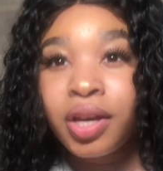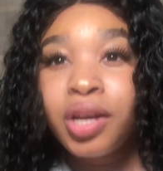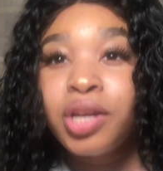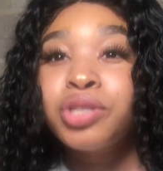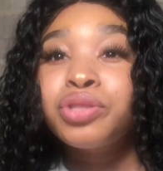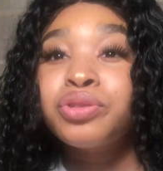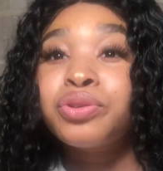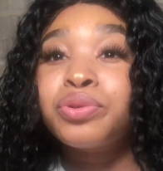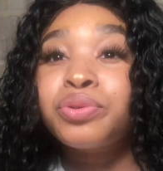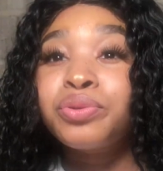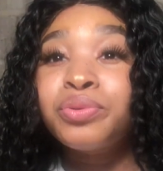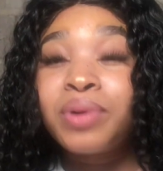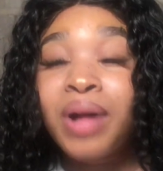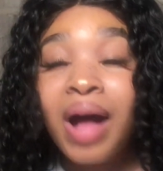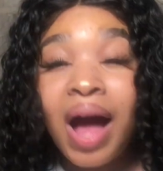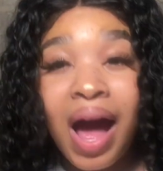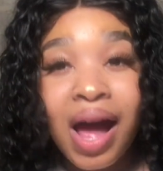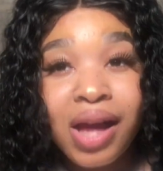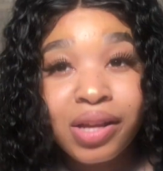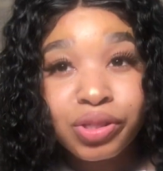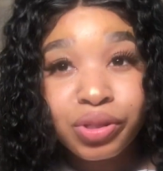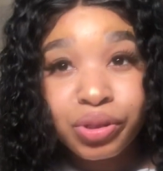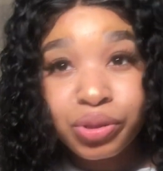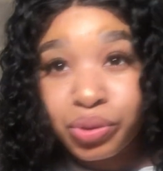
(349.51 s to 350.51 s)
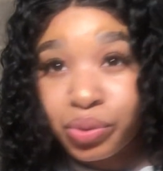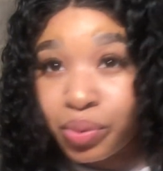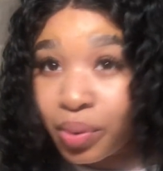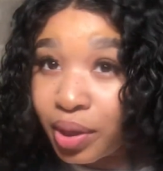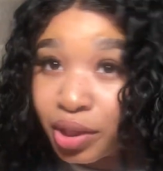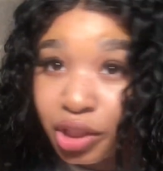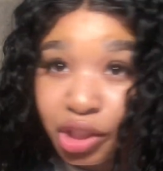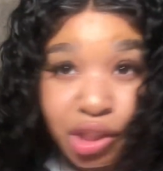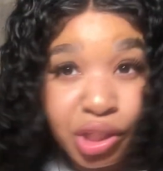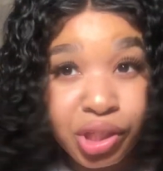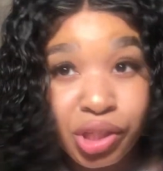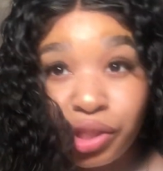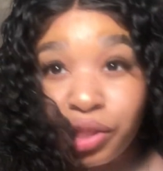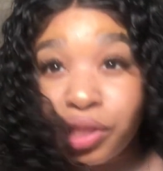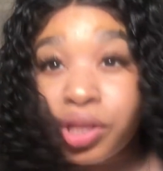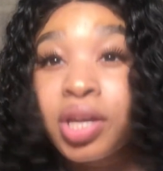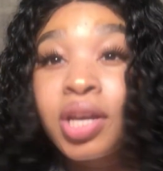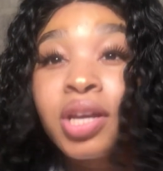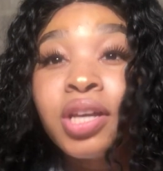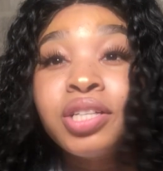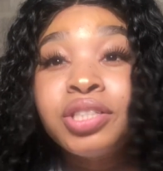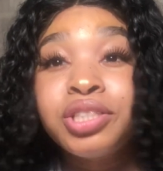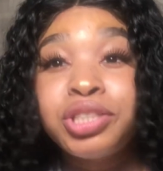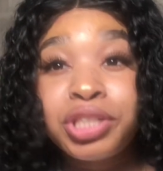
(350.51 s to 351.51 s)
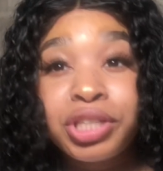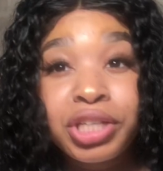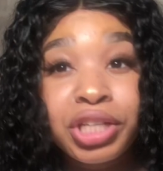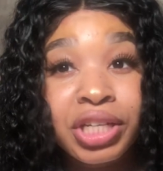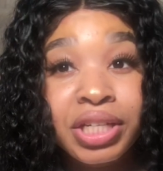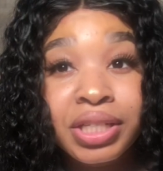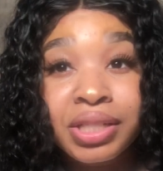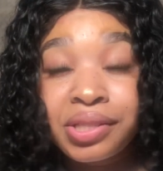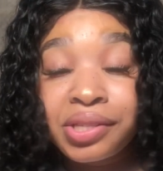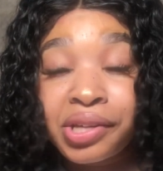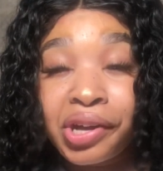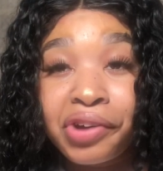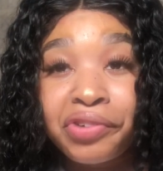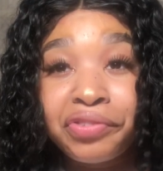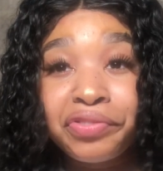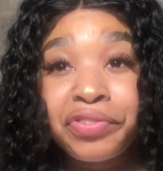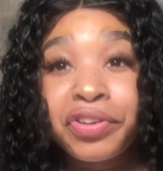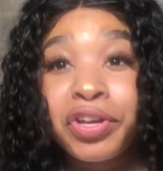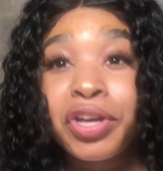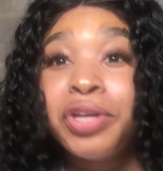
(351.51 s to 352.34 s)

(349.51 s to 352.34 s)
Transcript: So you ask those questions to yourself.